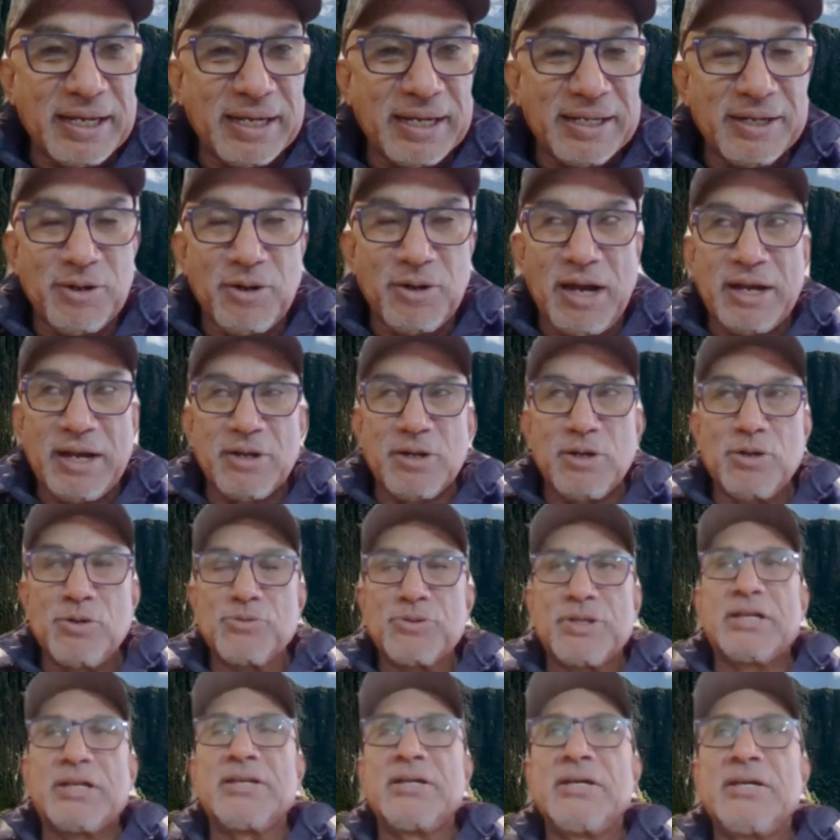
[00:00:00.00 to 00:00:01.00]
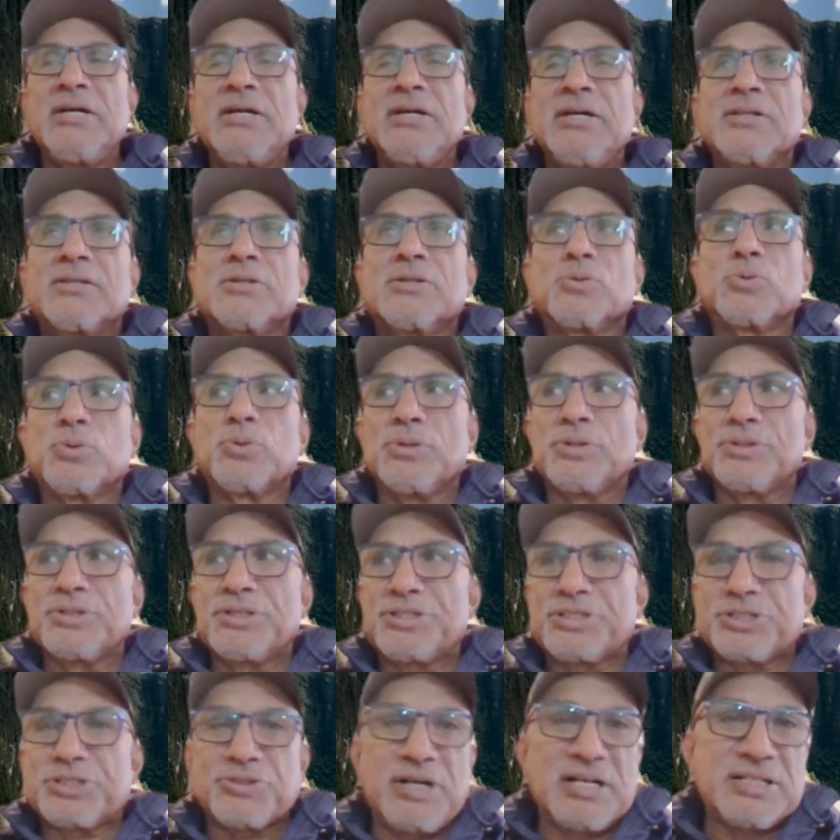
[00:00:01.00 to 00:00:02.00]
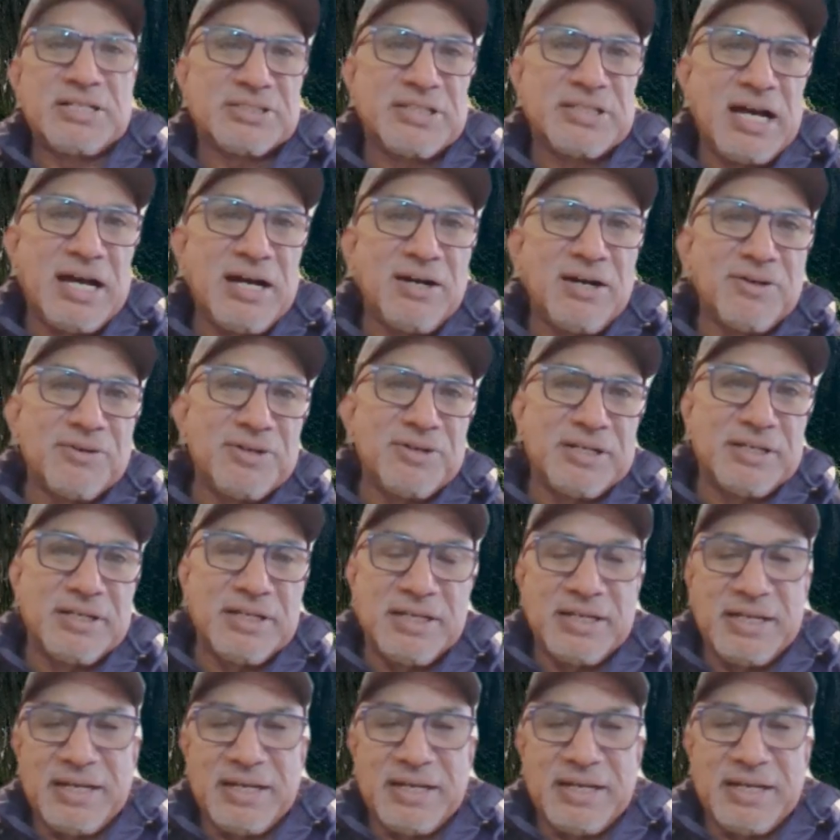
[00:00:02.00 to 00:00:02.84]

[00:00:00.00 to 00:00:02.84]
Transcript: Uh, you know, I know that the world is stressed out and